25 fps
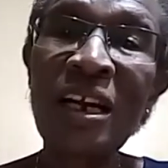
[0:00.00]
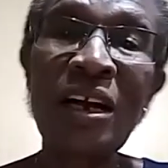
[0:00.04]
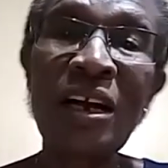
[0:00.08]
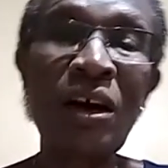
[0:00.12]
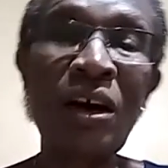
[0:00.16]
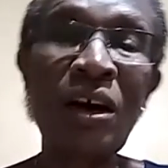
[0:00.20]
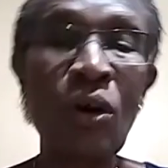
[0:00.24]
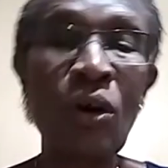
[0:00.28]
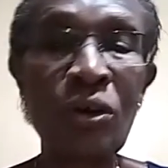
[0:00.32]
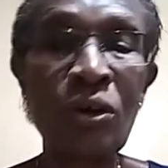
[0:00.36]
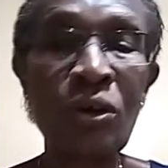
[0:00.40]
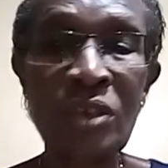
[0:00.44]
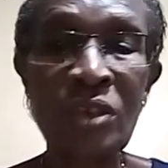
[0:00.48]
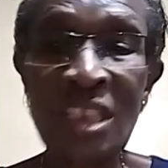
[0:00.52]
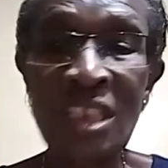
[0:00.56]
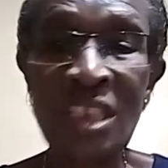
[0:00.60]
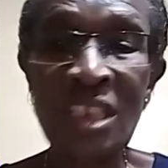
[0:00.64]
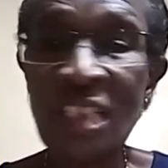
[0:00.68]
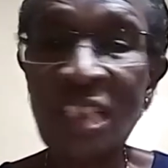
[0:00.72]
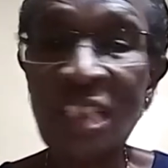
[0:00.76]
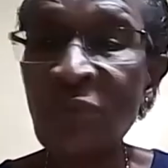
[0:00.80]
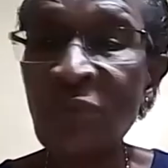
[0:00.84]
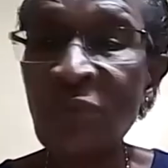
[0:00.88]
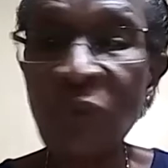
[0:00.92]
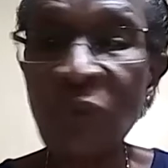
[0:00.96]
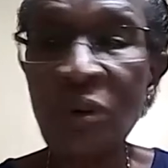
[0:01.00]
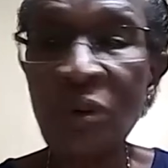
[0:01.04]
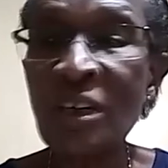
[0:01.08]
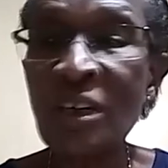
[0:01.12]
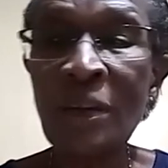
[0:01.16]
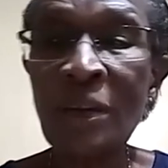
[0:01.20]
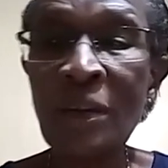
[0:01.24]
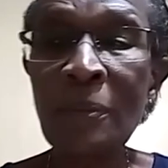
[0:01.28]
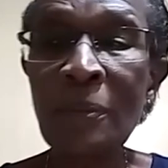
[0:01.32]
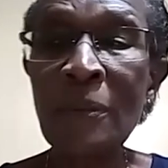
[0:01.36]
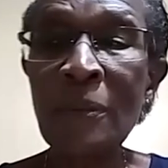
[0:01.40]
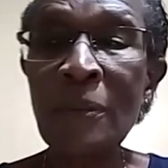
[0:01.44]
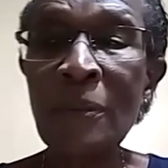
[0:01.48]
or seafood.
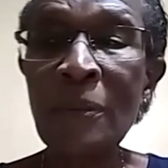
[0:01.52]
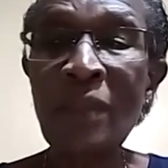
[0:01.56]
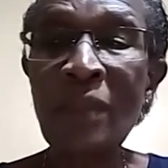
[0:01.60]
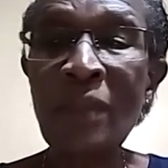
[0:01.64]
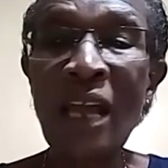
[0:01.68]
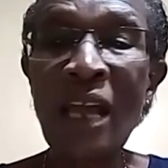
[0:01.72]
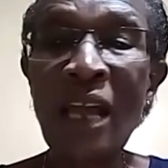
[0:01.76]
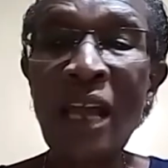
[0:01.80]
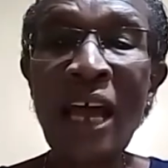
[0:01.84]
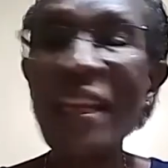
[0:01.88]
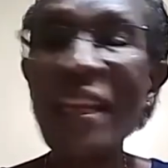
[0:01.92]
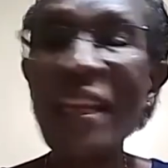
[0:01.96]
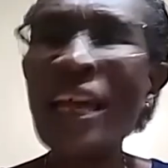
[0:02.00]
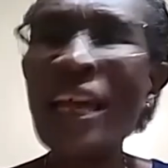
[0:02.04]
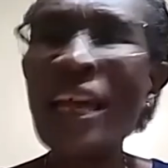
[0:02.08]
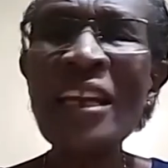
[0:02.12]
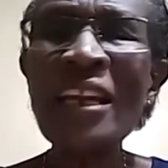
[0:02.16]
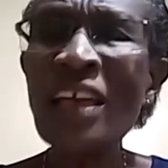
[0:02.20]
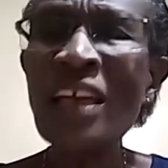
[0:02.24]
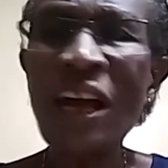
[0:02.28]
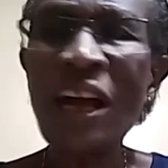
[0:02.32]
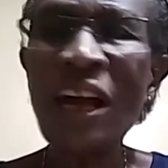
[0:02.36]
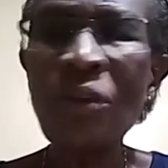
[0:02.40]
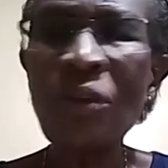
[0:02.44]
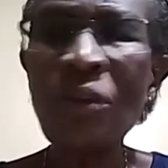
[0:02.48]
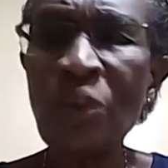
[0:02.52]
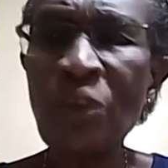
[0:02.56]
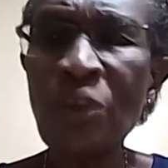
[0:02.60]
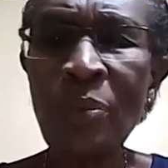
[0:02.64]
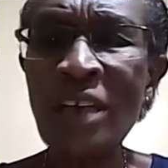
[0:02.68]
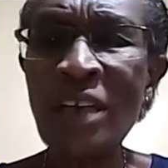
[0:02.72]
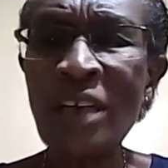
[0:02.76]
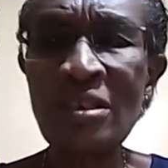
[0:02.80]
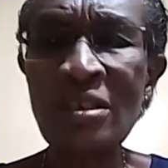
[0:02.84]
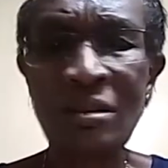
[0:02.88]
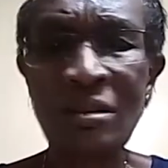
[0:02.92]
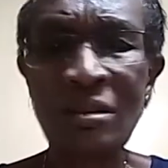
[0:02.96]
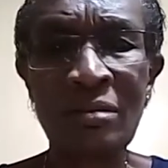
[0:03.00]
And any healthy
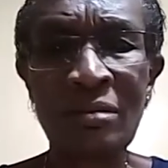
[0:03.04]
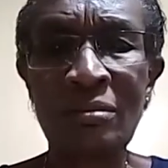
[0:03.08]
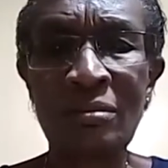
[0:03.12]
person